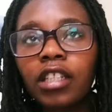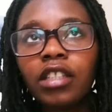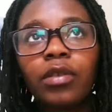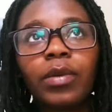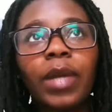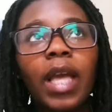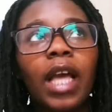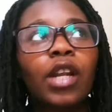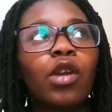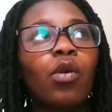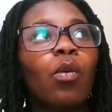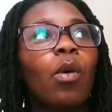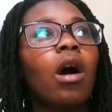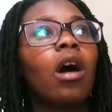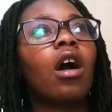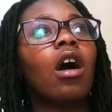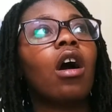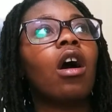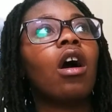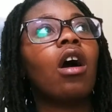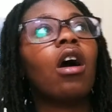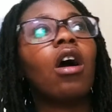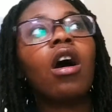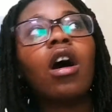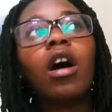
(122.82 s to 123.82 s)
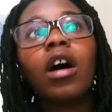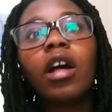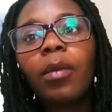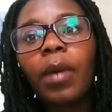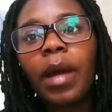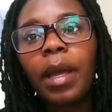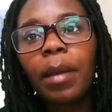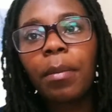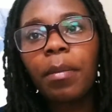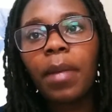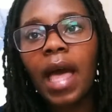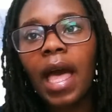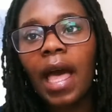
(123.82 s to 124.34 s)
we had to walk all the
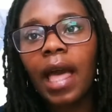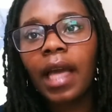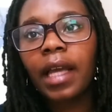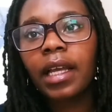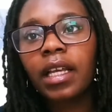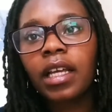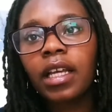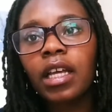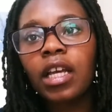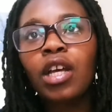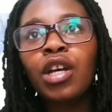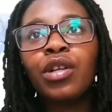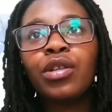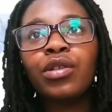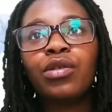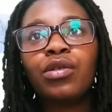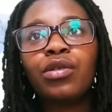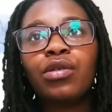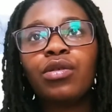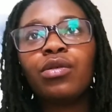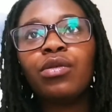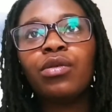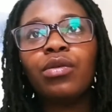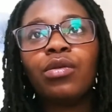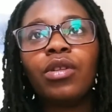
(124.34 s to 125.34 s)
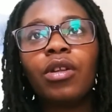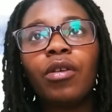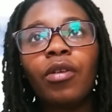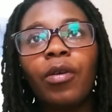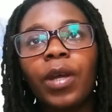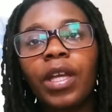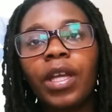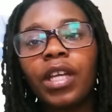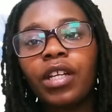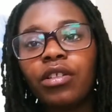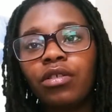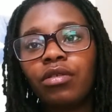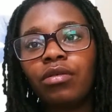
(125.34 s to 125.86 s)
way back to the
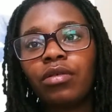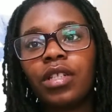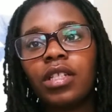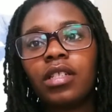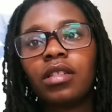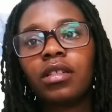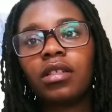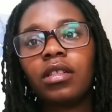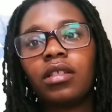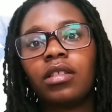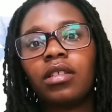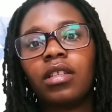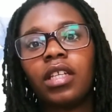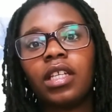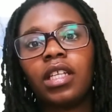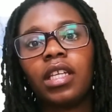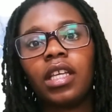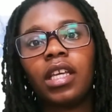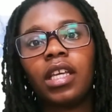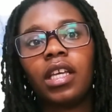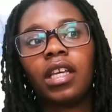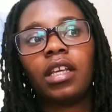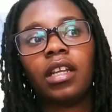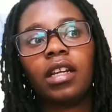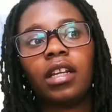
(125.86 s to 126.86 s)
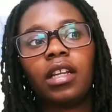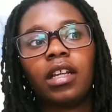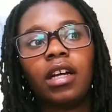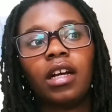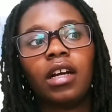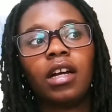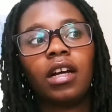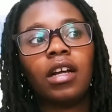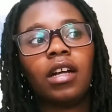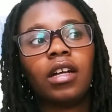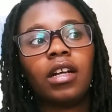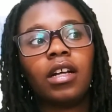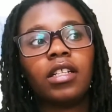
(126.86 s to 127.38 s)
entrance
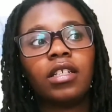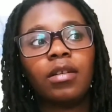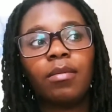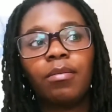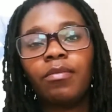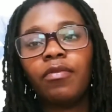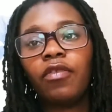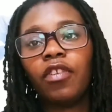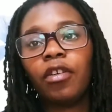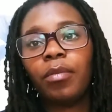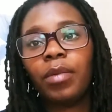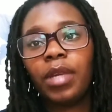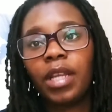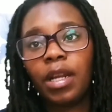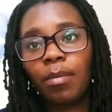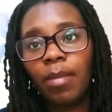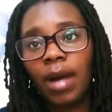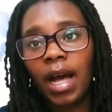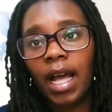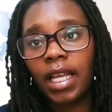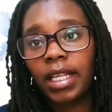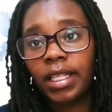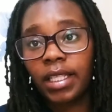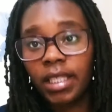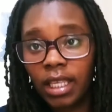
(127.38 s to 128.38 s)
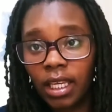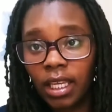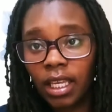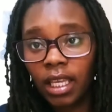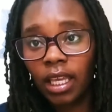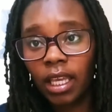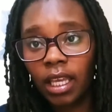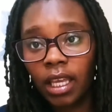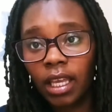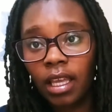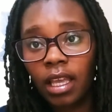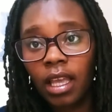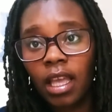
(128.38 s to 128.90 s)
for me to buy a
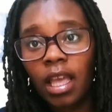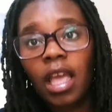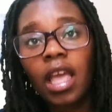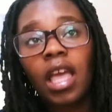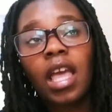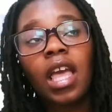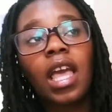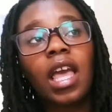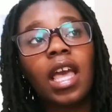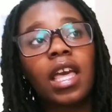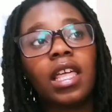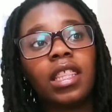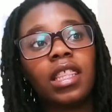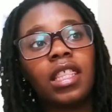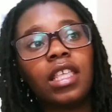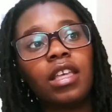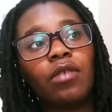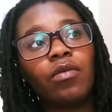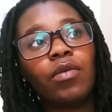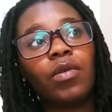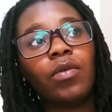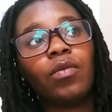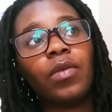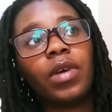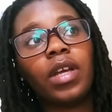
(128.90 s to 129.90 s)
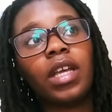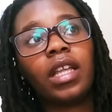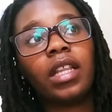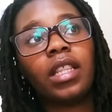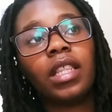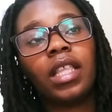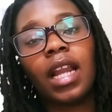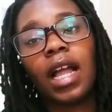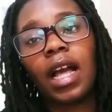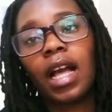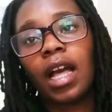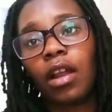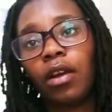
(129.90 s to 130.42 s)
ticket. And then
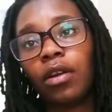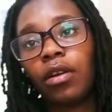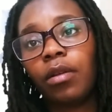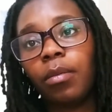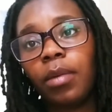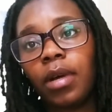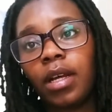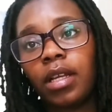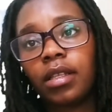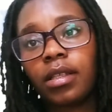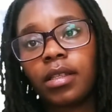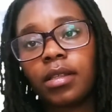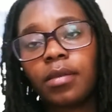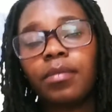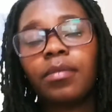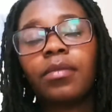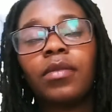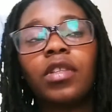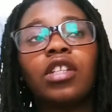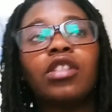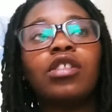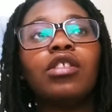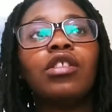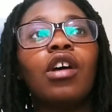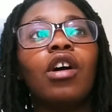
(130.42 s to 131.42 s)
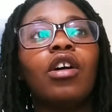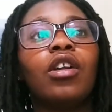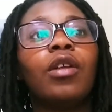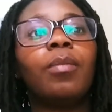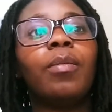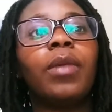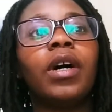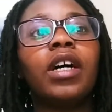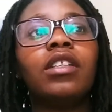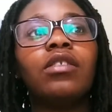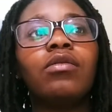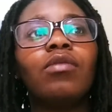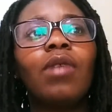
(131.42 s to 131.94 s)
I got on the bus. So the
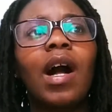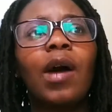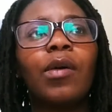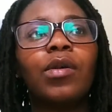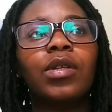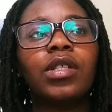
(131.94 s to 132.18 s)
bus ride